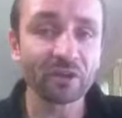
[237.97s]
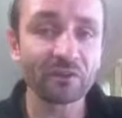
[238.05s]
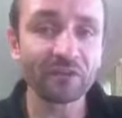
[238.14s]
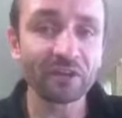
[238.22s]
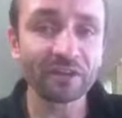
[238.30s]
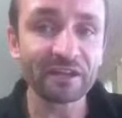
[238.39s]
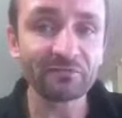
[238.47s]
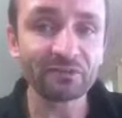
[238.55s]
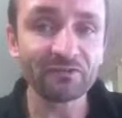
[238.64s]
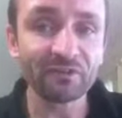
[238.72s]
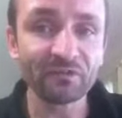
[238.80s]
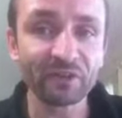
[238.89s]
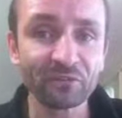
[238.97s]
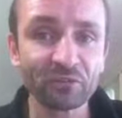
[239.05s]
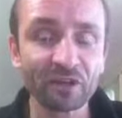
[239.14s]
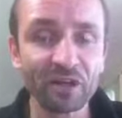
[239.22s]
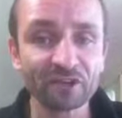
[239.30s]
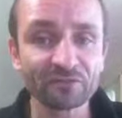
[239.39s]
If you get the empty
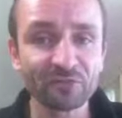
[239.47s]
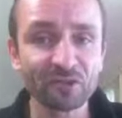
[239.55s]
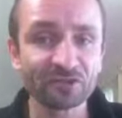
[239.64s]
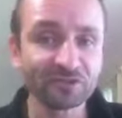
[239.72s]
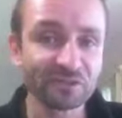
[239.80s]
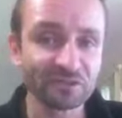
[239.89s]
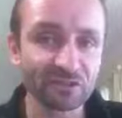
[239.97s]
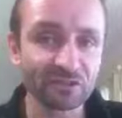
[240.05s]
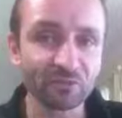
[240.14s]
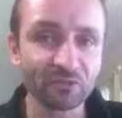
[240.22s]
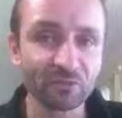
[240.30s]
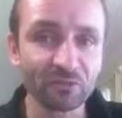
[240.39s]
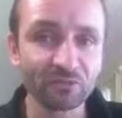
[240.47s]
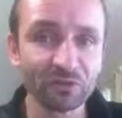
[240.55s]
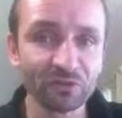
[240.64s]
refillable cartomizers, not a problem.